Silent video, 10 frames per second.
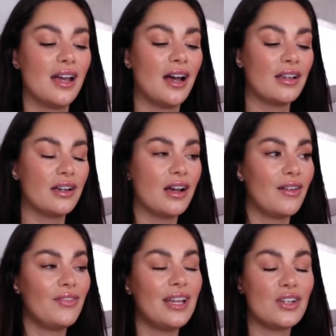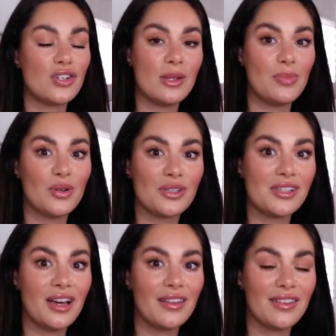and I've literally booked
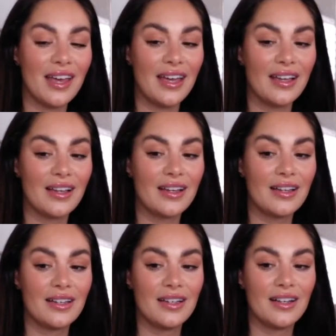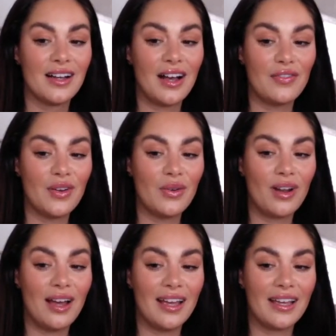nothing. I feel
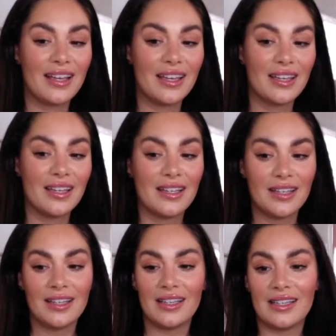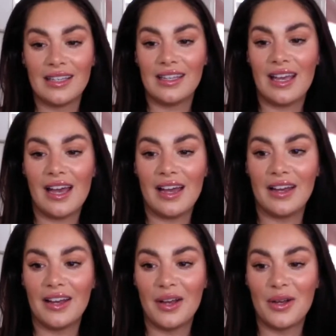like,
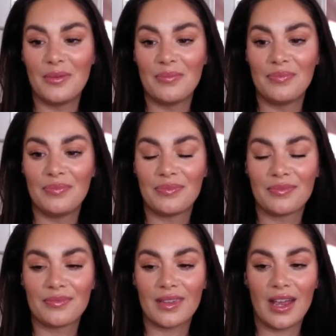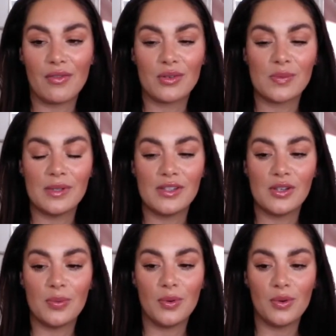yeah, everyone's been
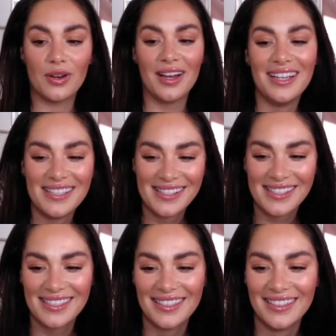super organized.